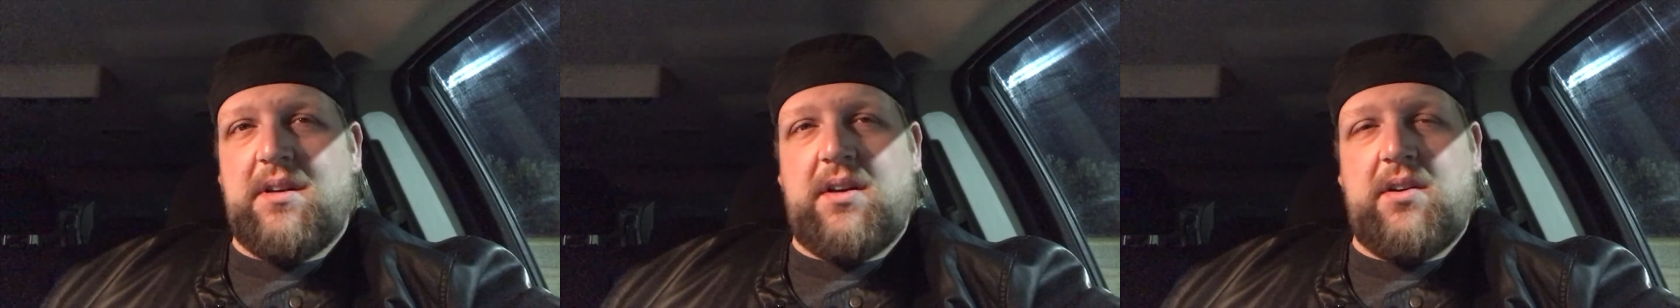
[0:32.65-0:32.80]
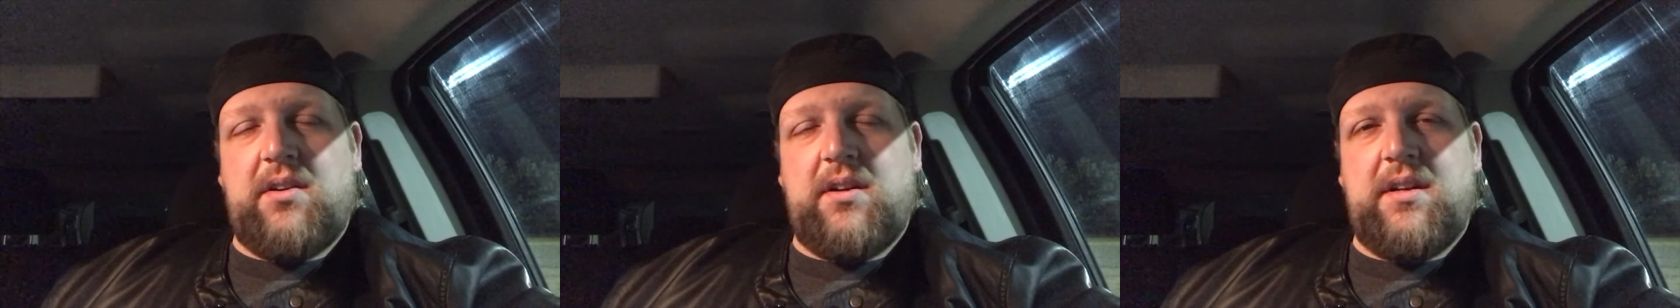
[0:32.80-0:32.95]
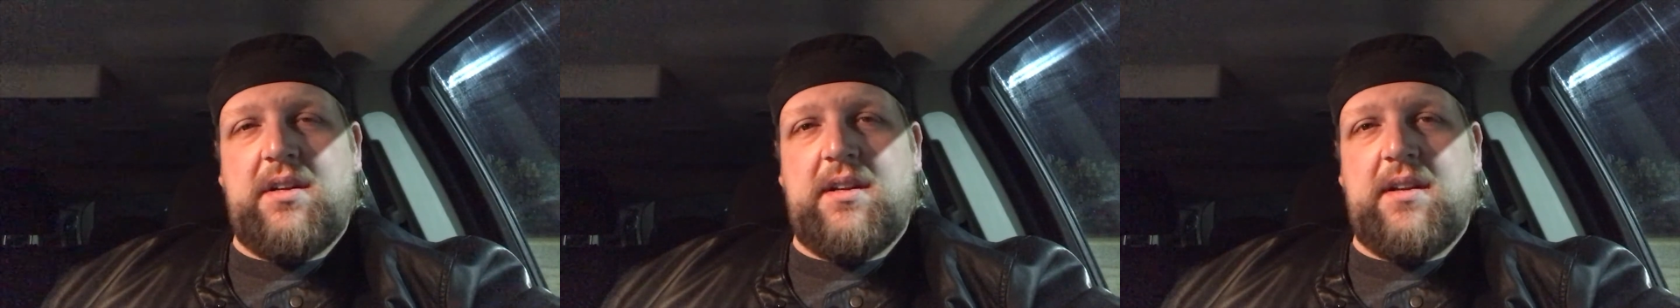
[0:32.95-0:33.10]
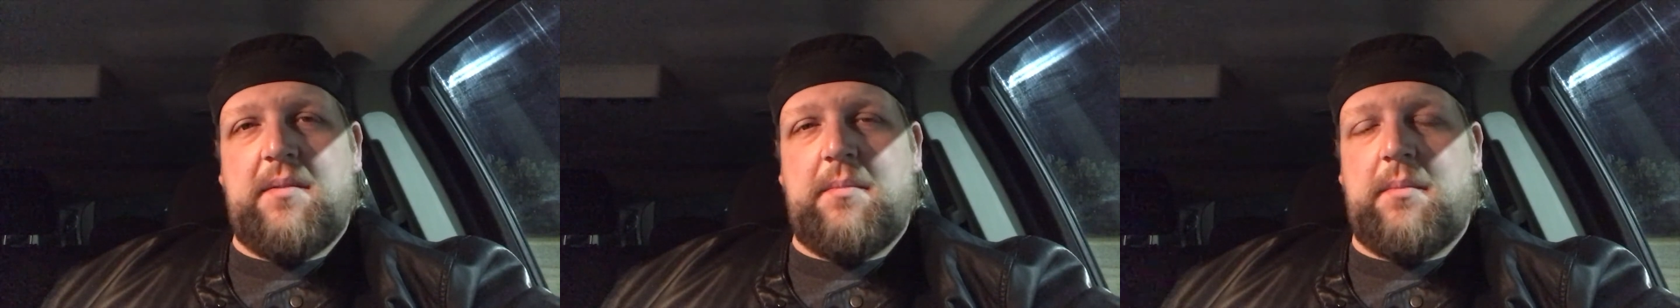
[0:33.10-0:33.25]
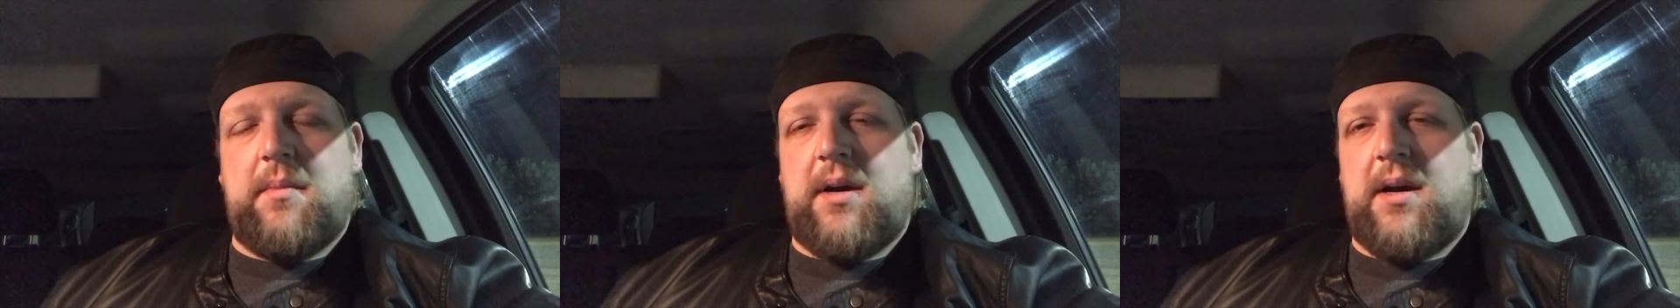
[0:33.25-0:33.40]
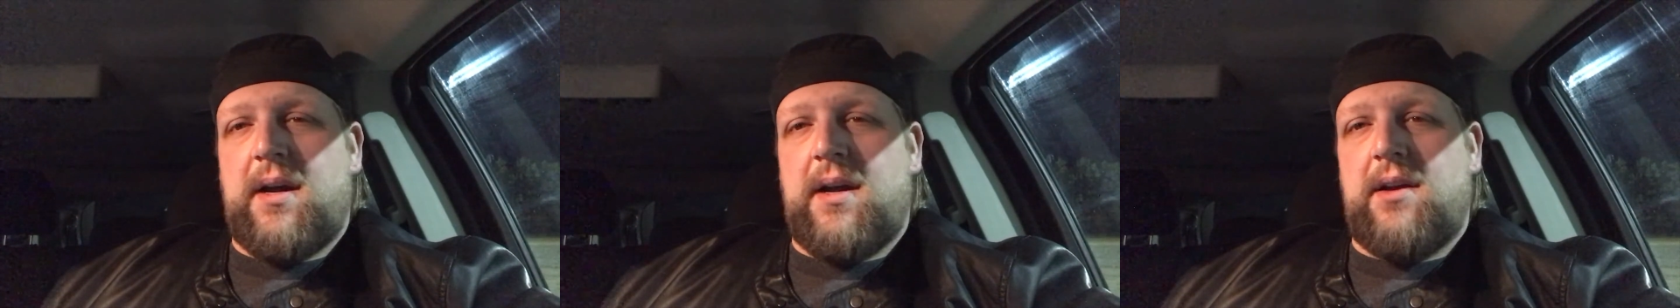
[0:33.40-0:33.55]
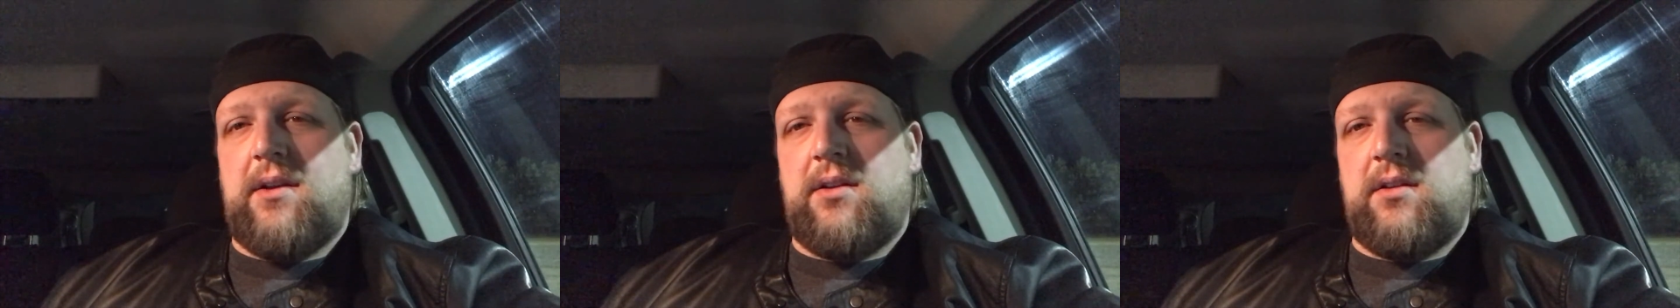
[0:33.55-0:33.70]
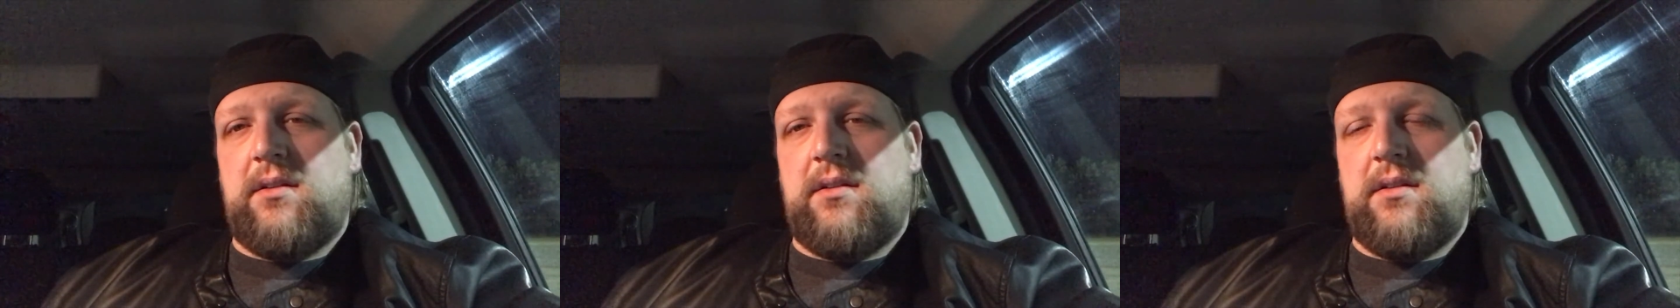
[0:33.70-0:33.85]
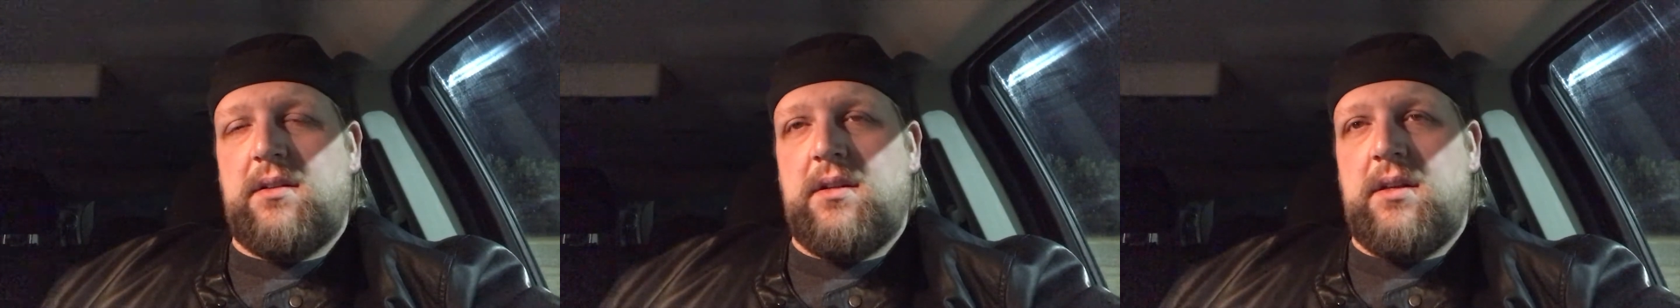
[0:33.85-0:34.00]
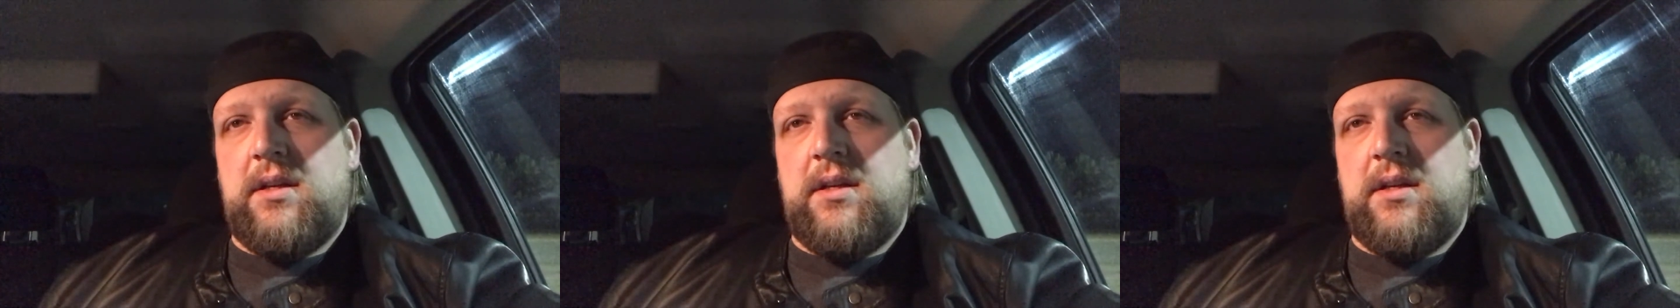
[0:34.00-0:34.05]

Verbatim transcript: I only did a mile,